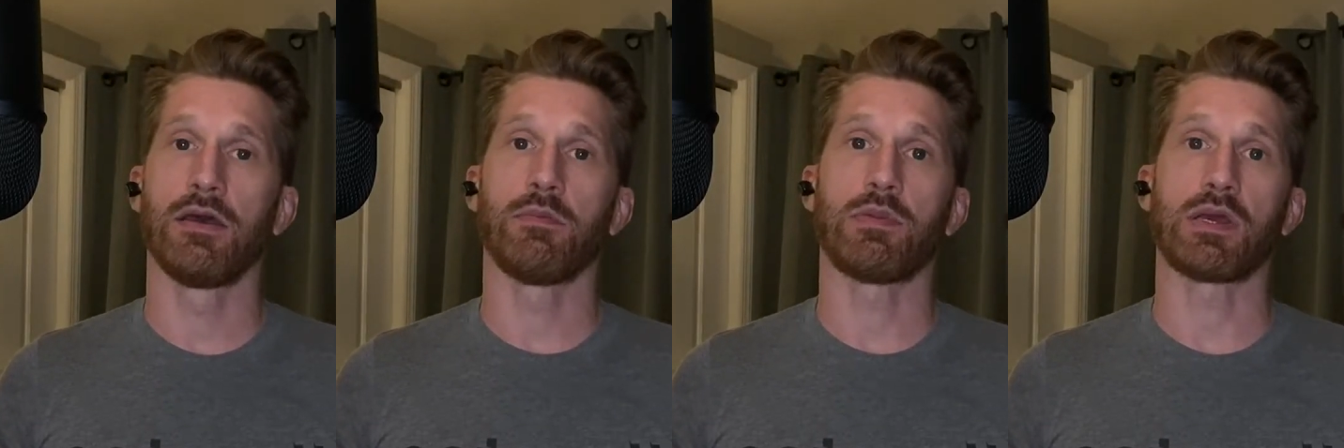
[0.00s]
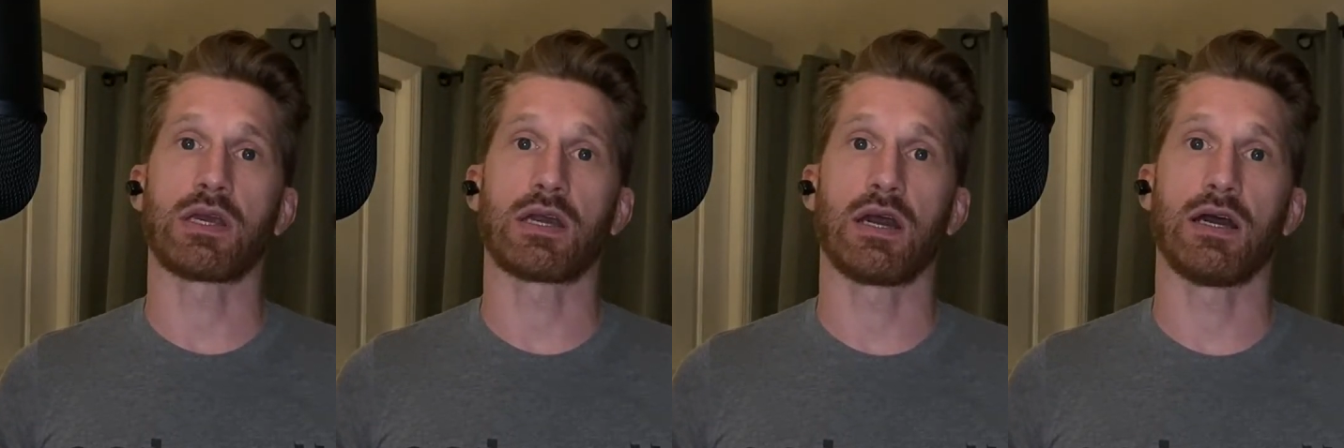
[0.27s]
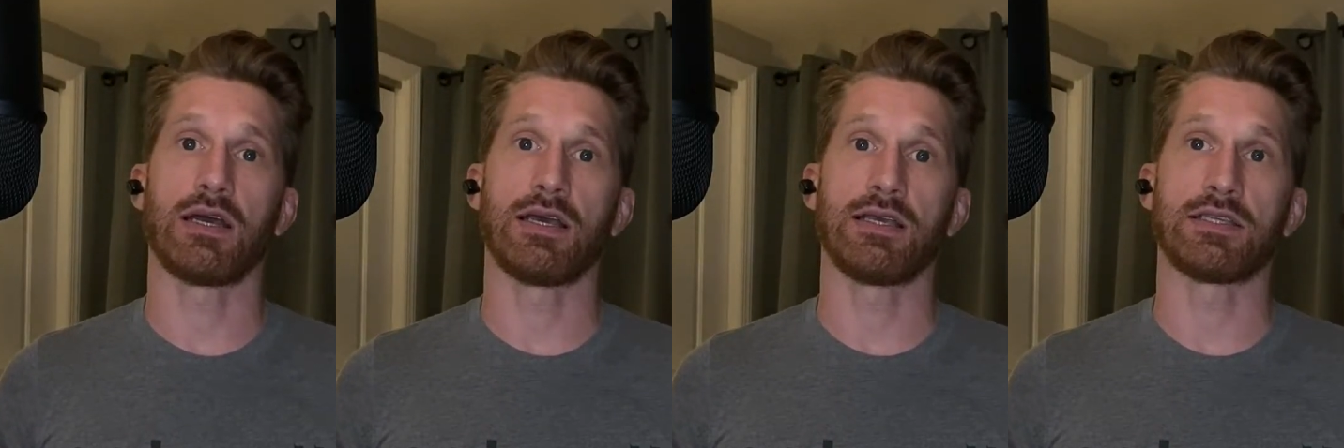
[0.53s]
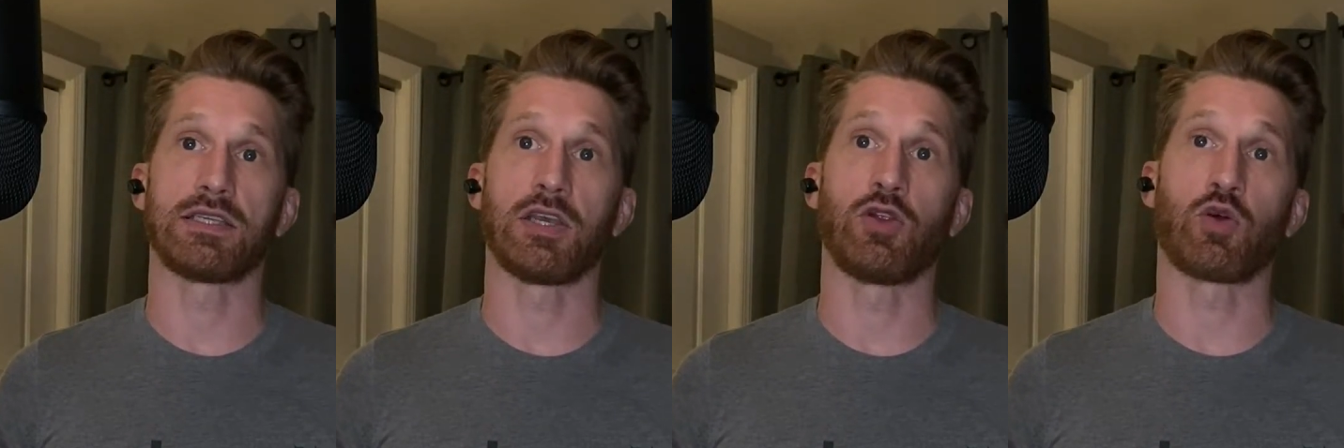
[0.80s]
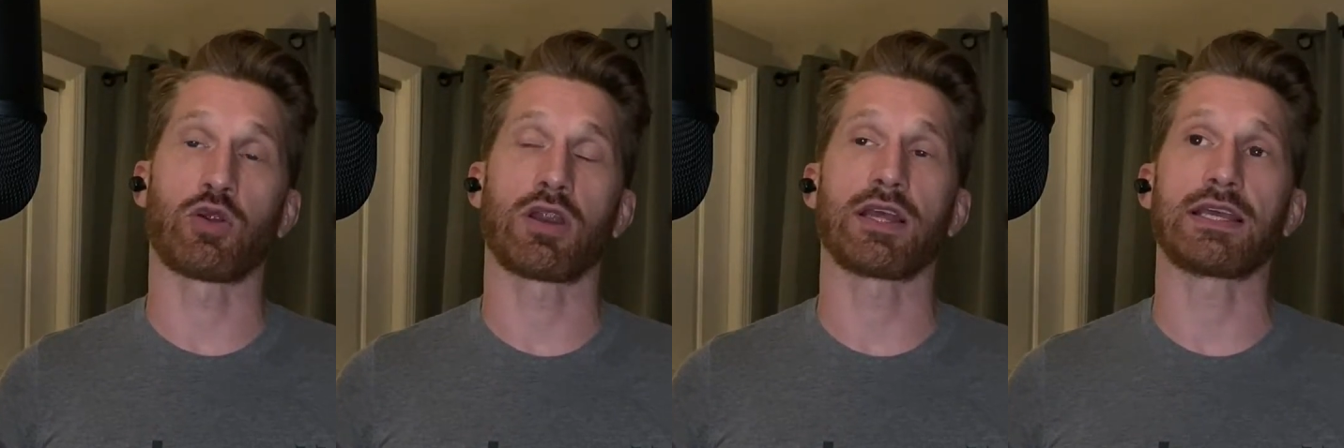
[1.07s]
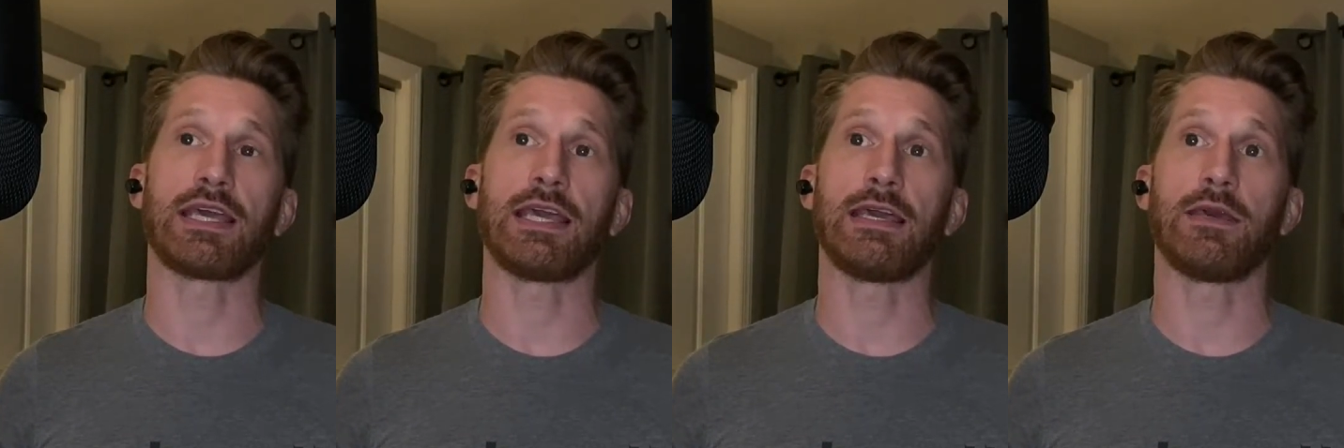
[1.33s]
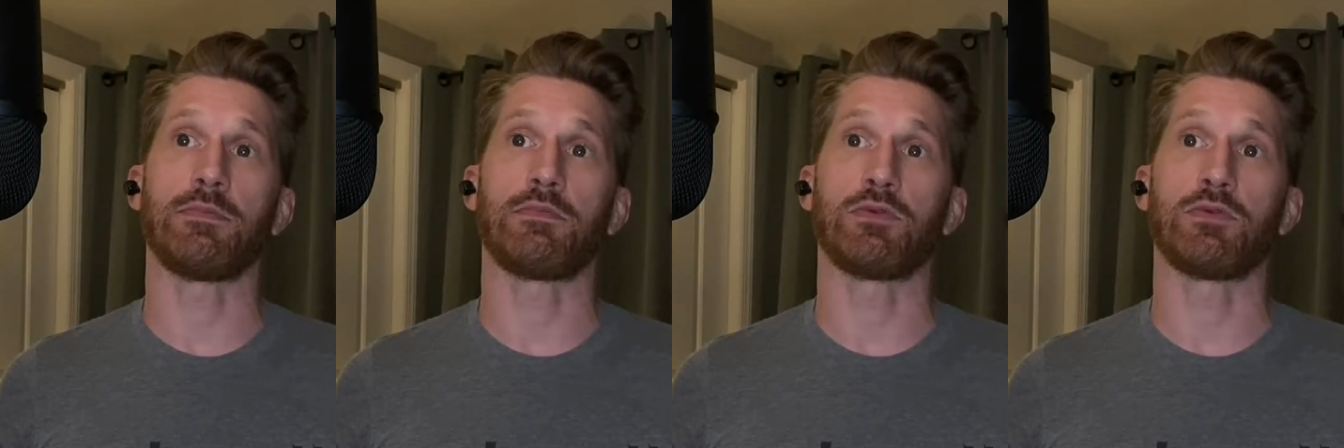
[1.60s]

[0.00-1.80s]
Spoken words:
because in order to keep